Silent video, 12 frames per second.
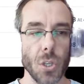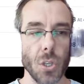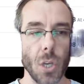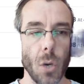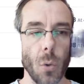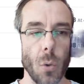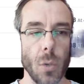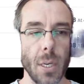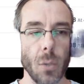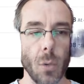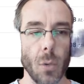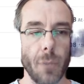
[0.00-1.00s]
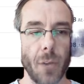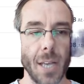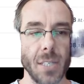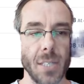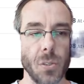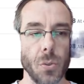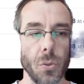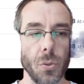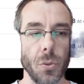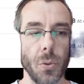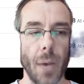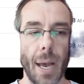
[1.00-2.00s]
So in order for us
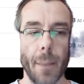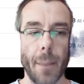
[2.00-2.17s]
to